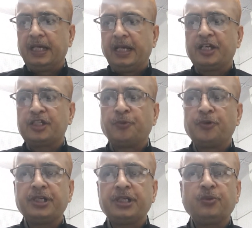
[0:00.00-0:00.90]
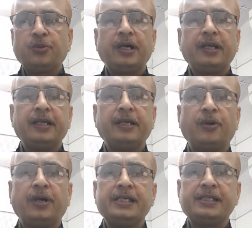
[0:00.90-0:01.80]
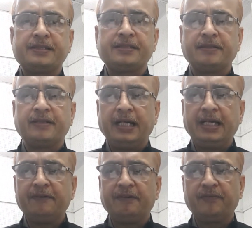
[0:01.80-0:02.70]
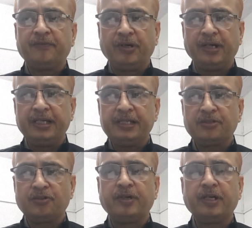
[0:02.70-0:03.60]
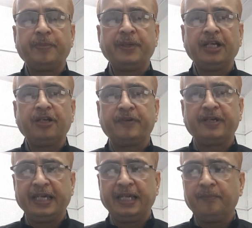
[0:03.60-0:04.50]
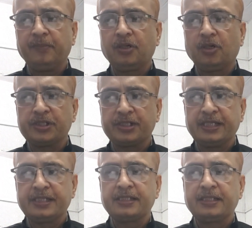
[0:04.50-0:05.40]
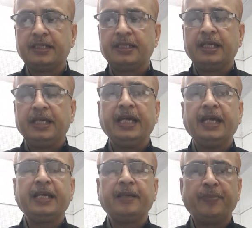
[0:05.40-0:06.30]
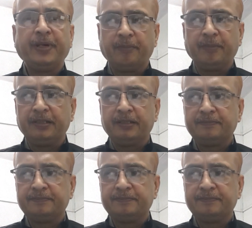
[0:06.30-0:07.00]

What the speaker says: Exposure to noise, high level of noise over a period of time causes hearing impairment.